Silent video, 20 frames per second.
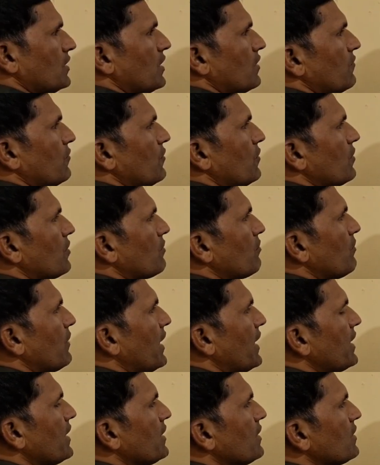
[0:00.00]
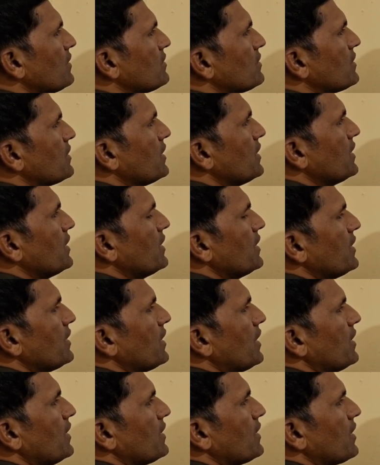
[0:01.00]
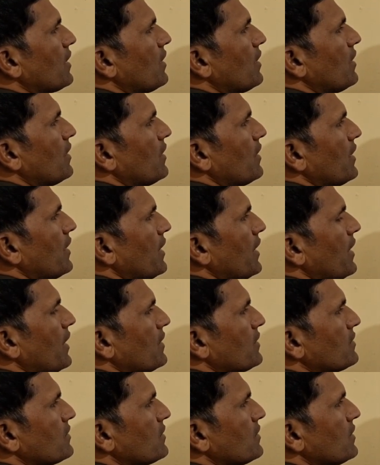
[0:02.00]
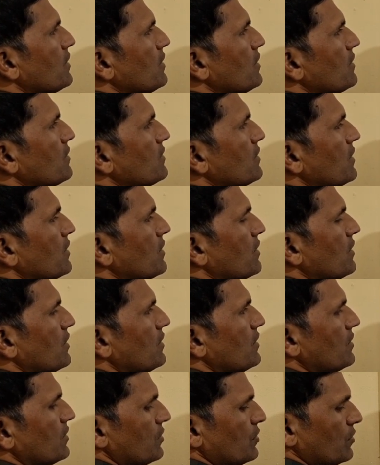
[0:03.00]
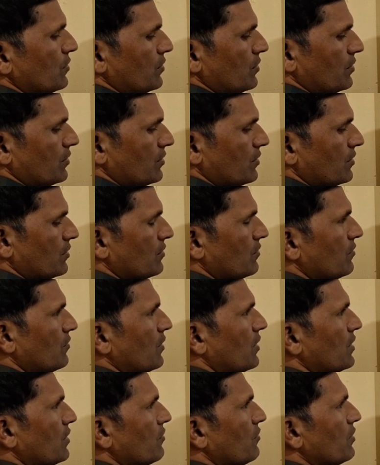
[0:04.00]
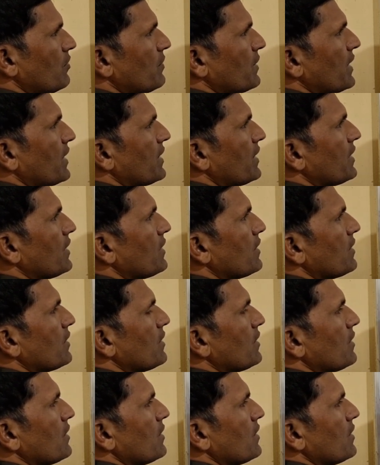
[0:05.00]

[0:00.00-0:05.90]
therefore minus T delta ST is equal to what you will be getting?